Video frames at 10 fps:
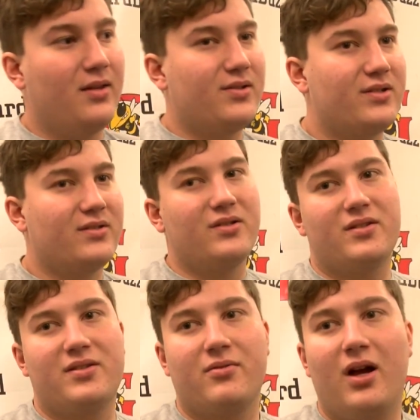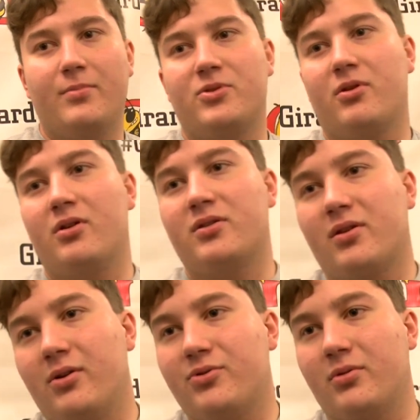this just describes Girard's
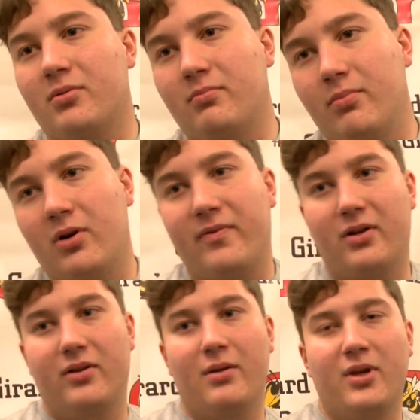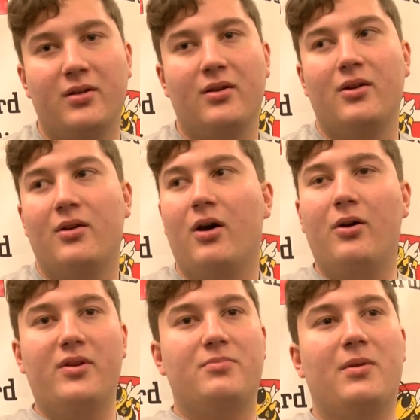culture perfectly. I mean, all
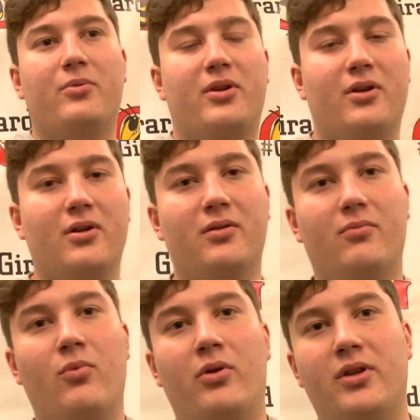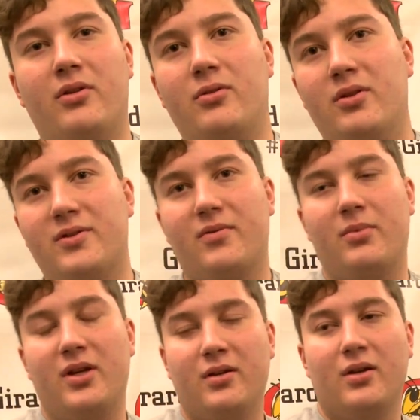these people here willing to do this for
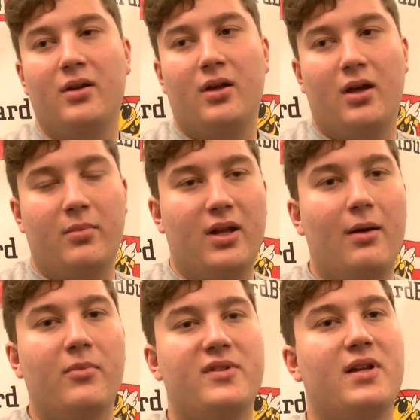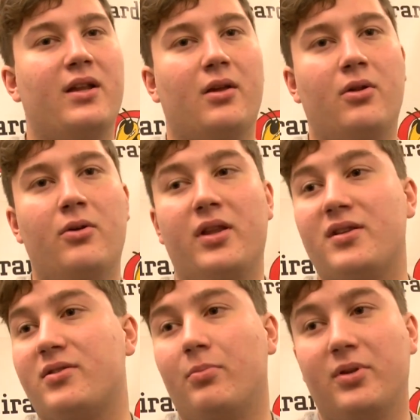me. I mean, I'm signing alone, and they
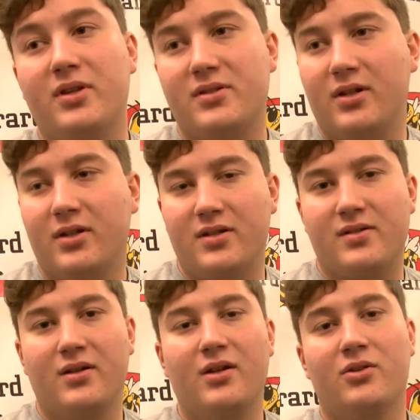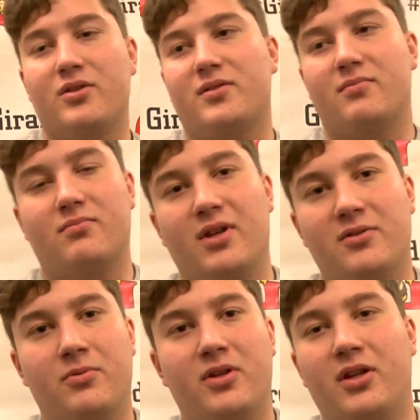still put this on. Just tells you
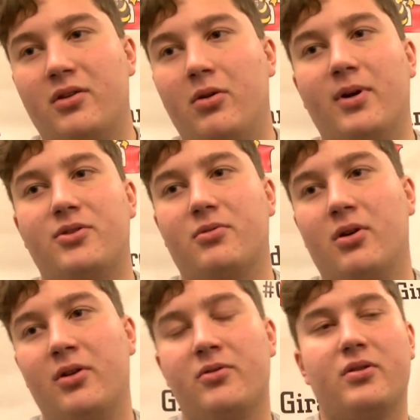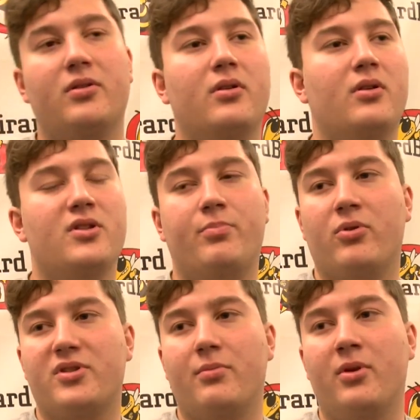what you need to know about Girard and their
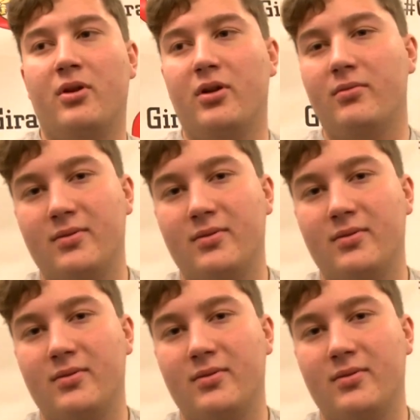sports community.